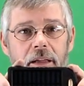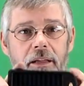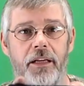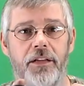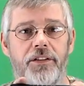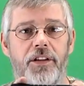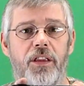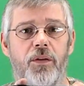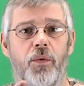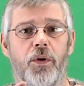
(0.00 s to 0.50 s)

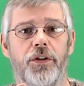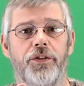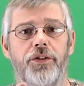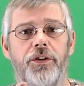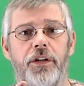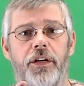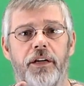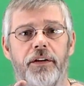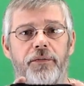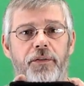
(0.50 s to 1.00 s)
These are the ones
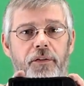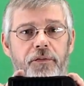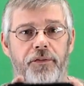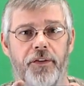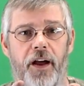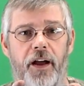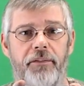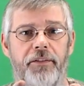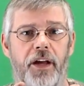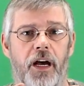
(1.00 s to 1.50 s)
you can get for
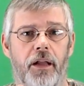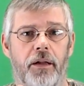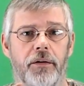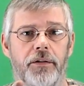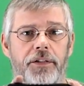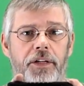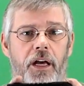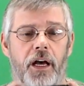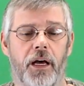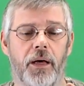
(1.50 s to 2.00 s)

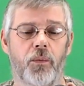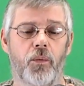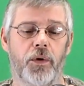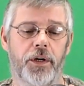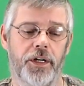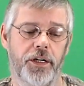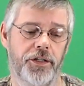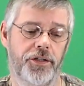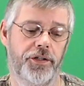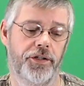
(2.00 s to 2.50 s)
$5 on
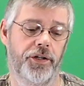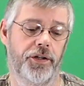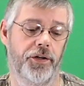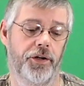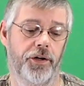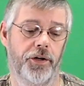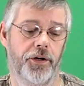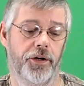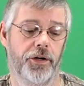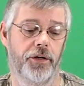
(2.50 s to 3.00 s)
Wish.
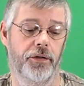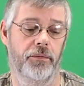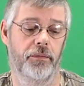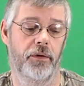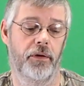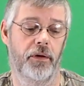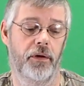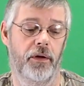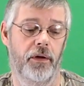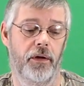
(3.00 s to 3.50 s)
They're
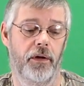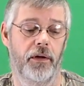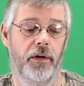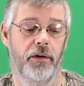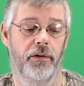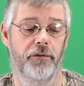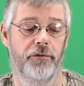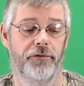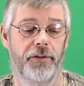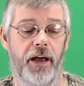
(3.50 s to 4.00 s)

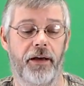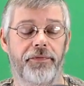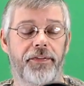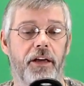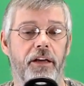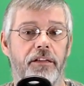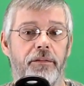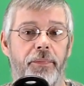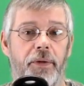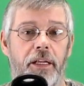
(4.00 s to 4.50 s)

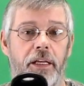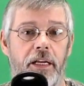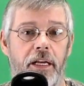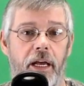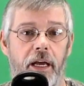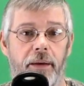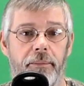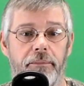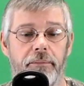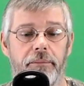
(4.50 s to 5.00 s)
5,000
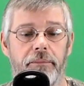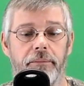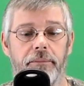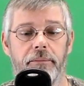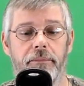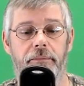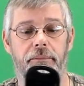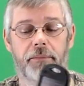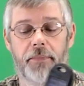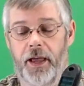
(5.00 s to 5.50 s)
milliamp,
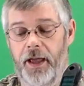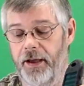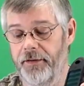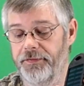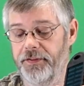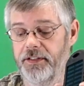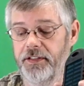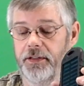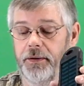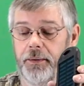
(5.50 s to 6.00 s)

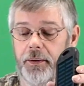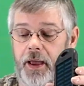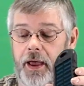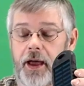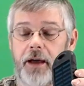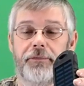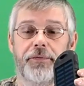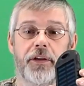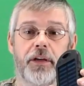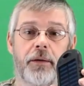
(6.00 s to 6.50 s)
half
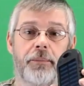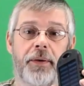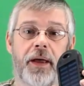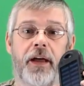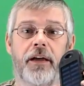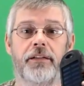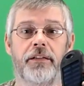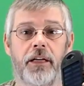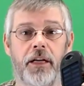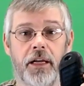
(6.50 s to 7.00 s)
the
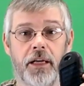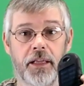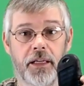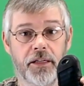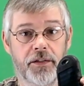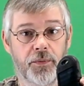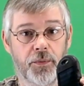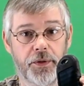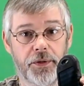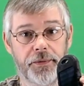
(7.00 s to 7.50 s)
capacity of
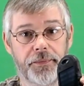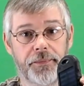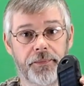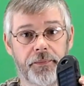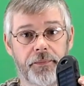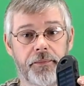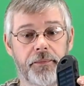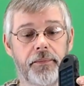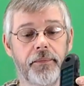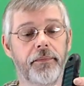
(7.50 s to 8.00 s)
this one.
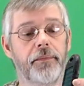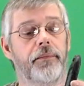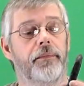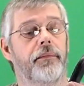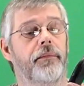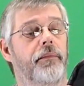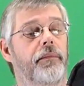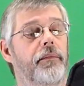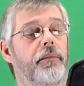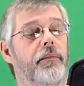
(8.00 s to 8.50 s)

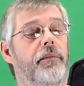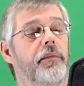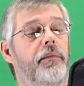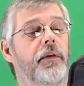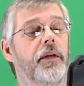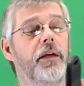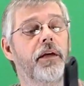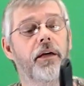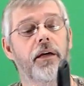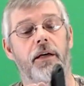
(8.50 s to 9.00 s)

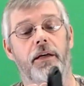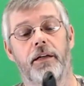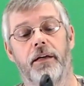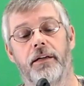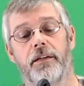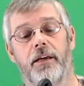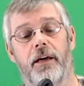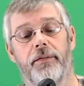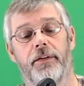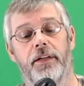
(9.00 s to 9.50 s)
It
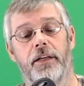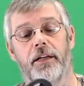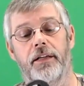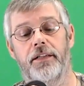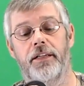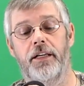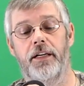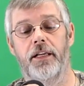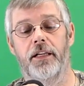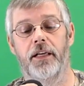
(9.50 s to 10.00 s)
does have a little
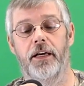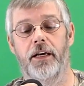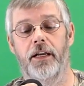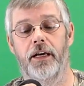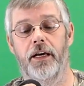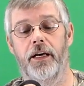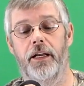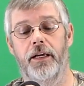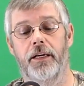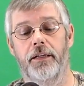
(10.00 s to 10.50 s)
teeny light
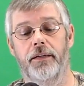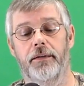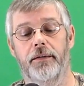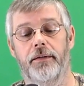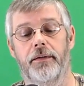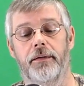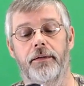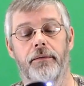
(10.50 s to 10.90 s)
on it,